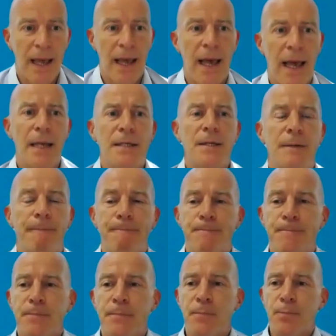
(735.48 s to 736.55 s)
And
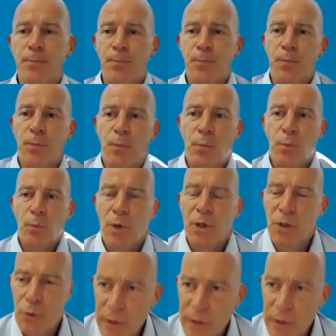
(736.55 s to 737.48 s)
what